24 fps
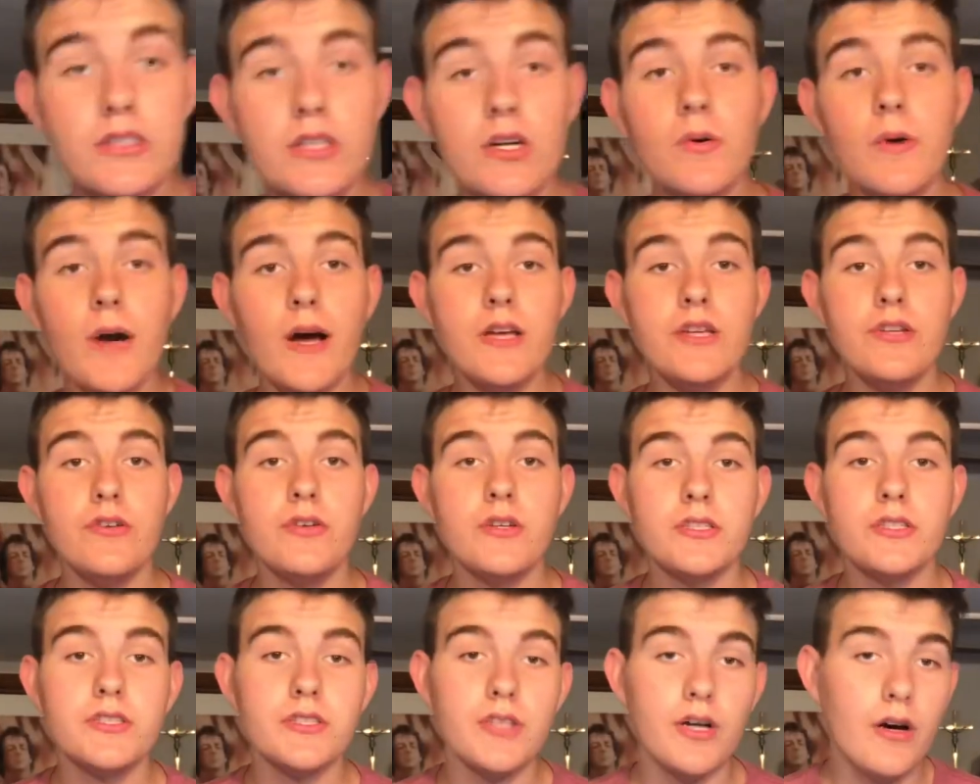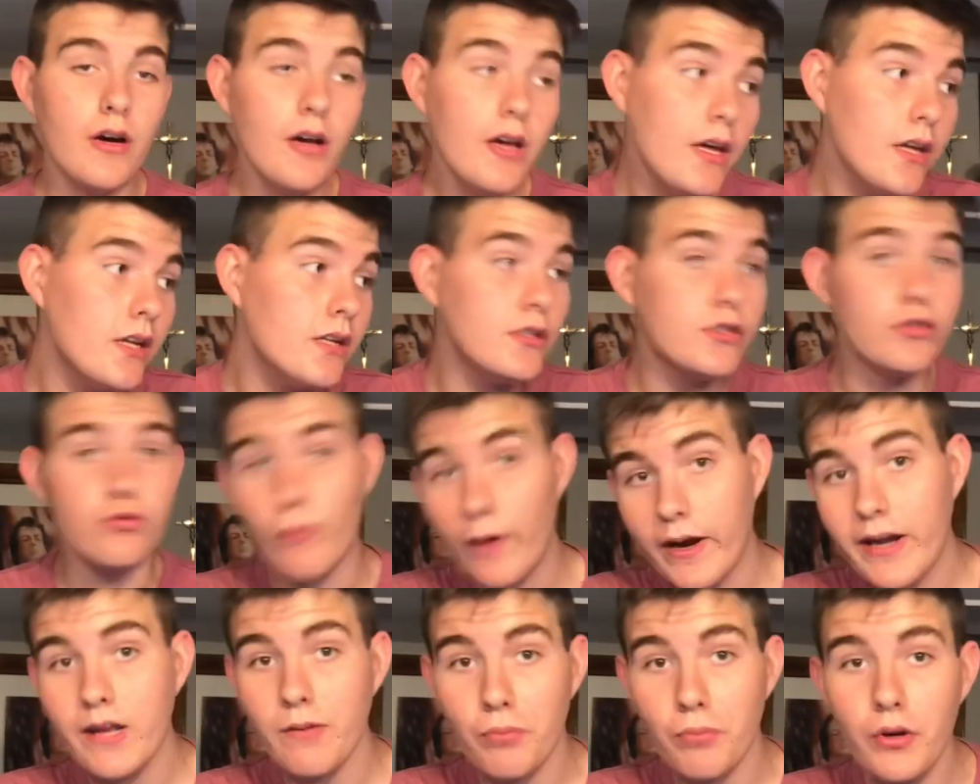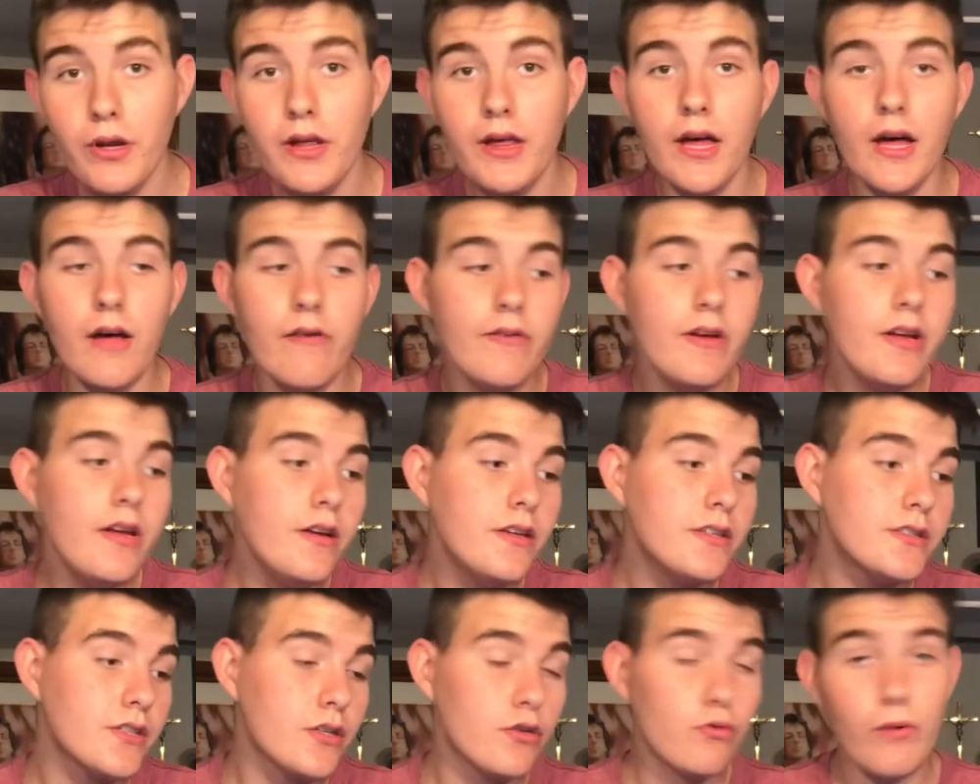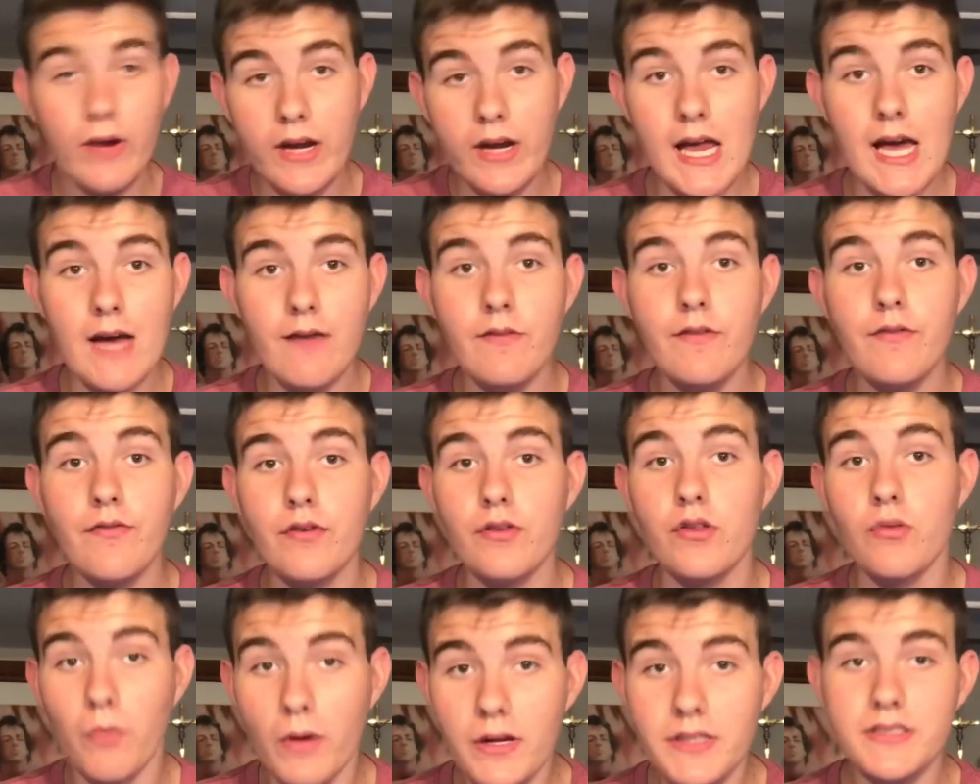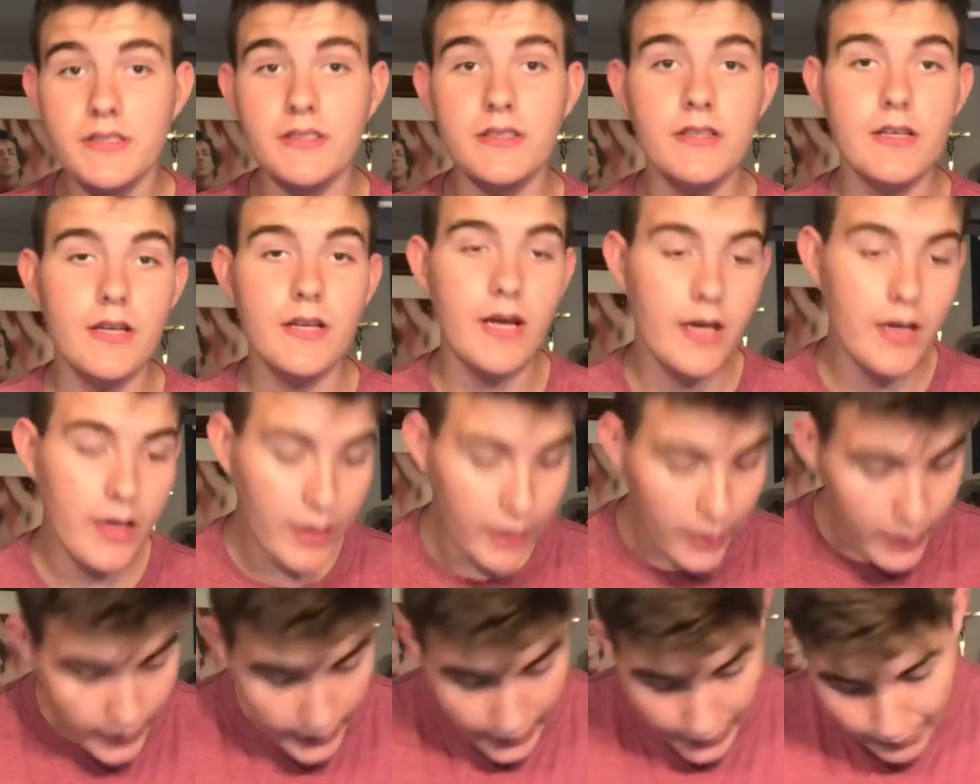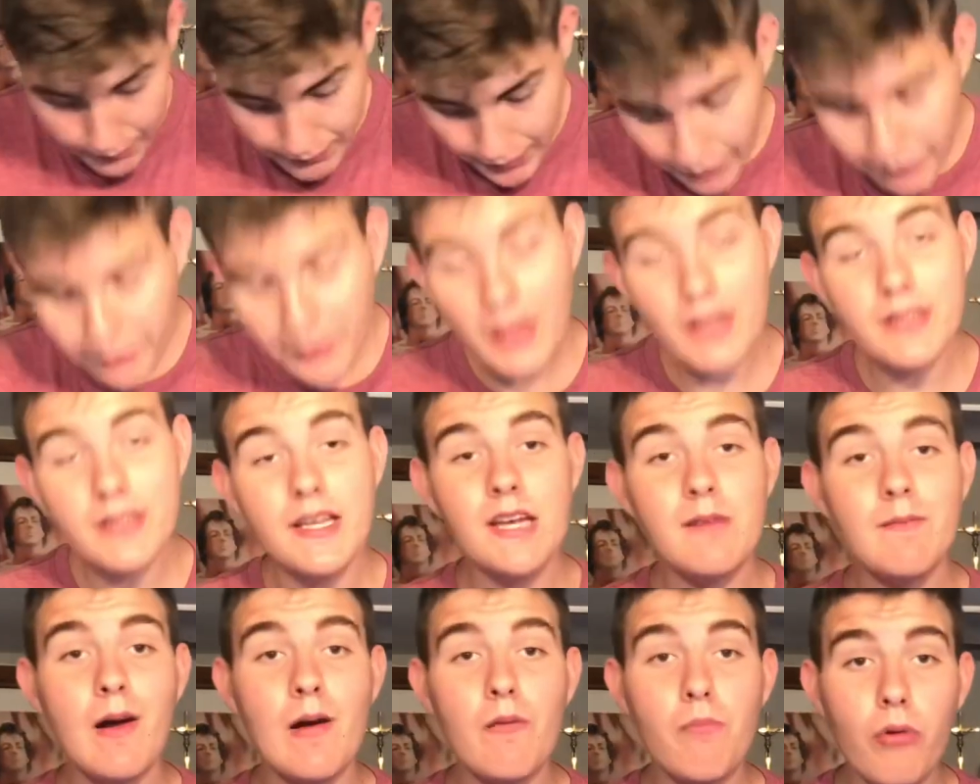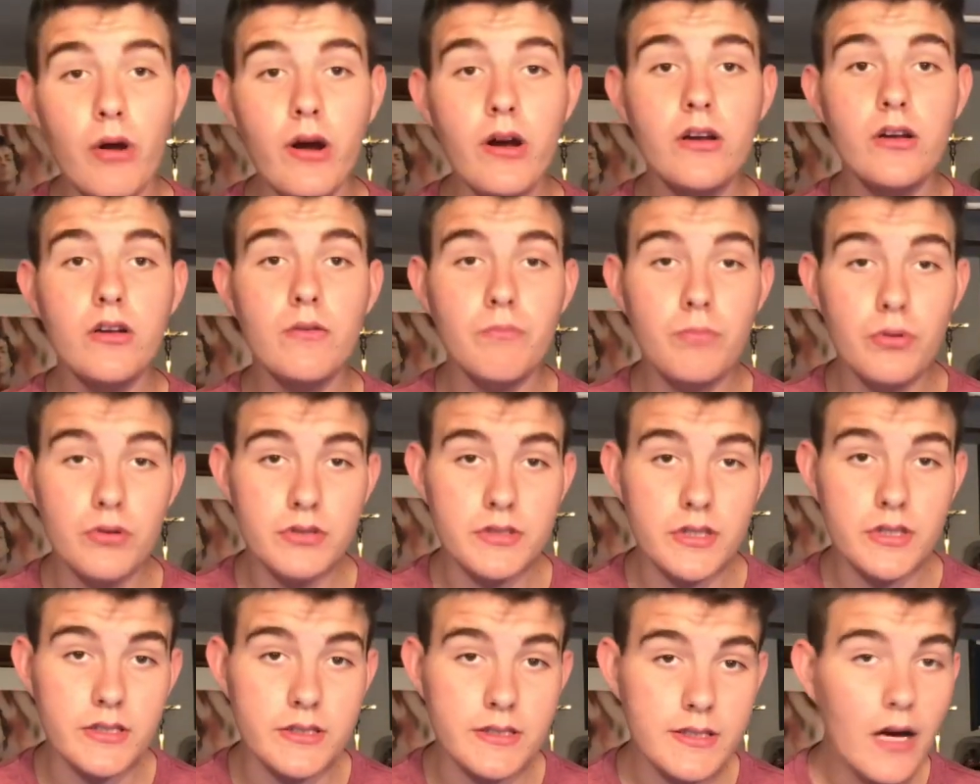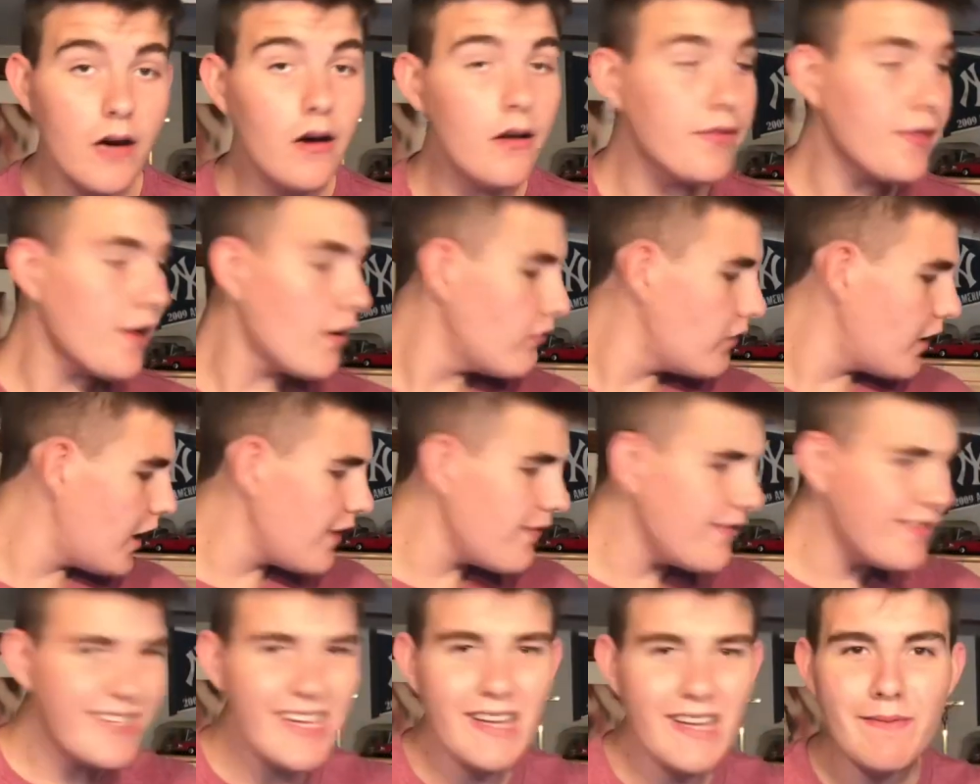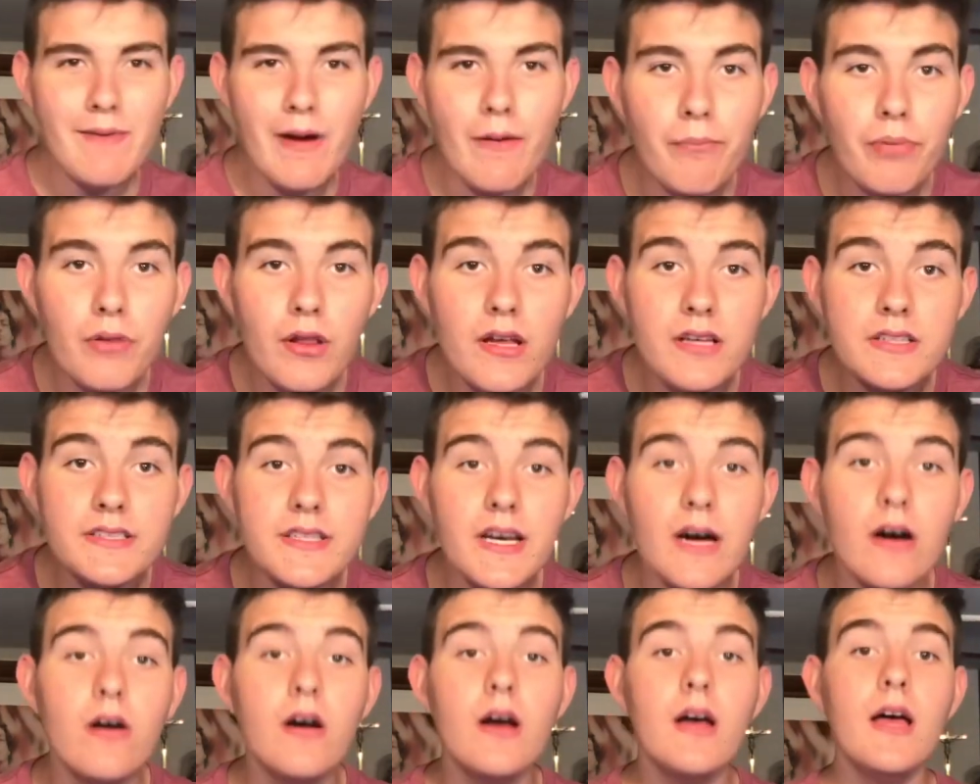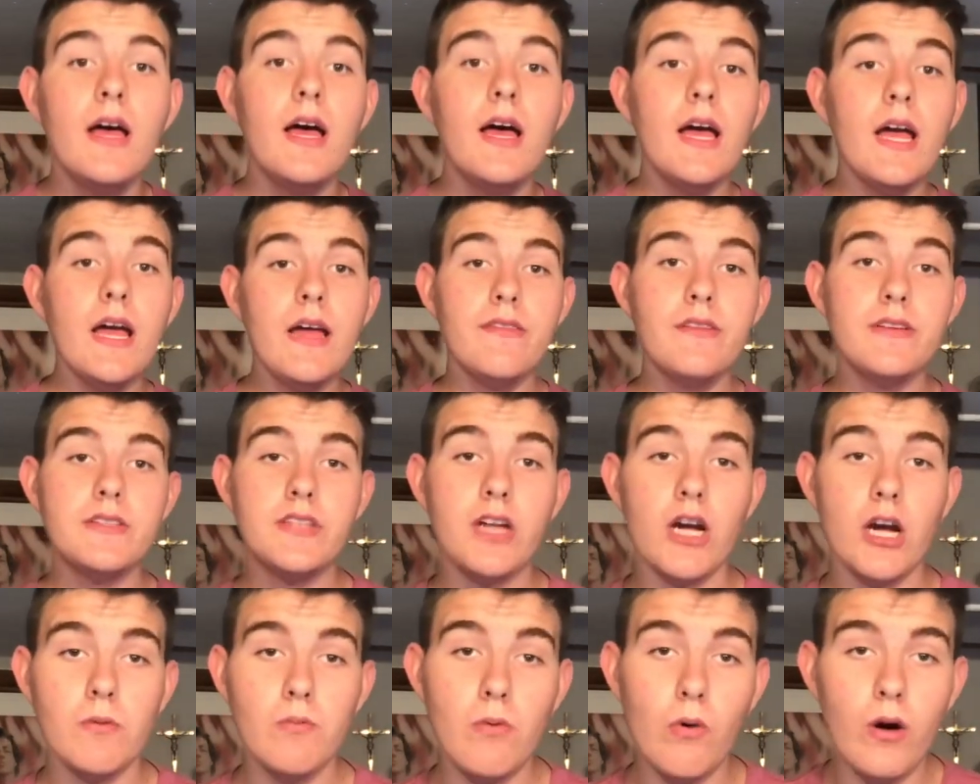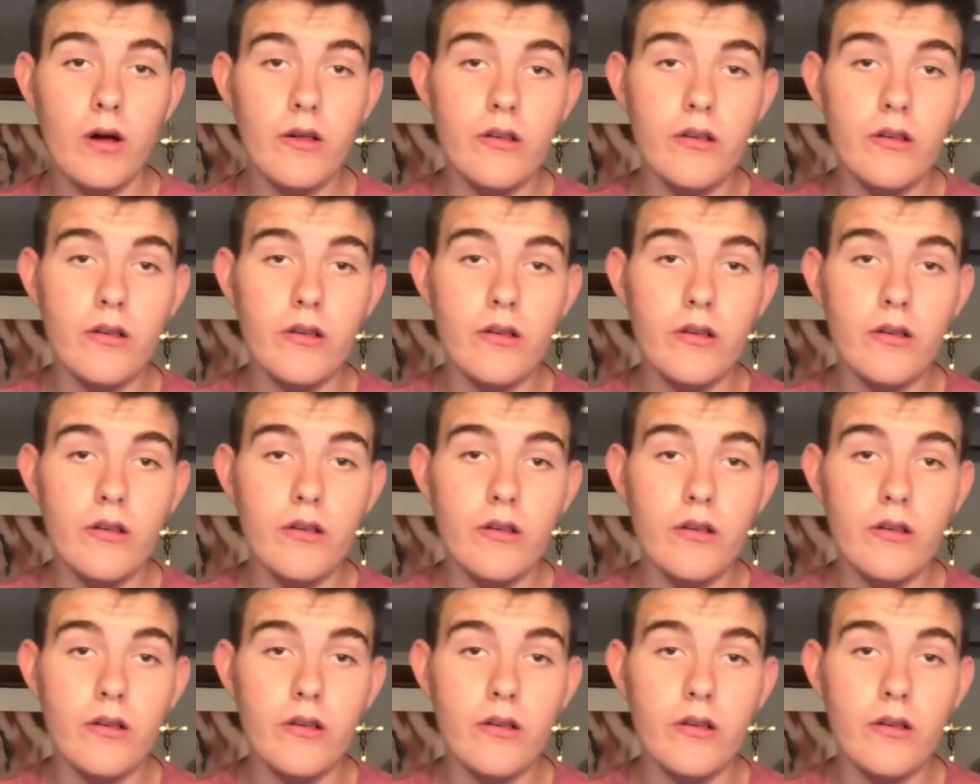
So, as you just saw, it is raining pretty heavy. It's going to rain heavy for the rest of the day. And I'm definitely not taking my brand new boosted Stealth. I would not even take my Plus out in this terrible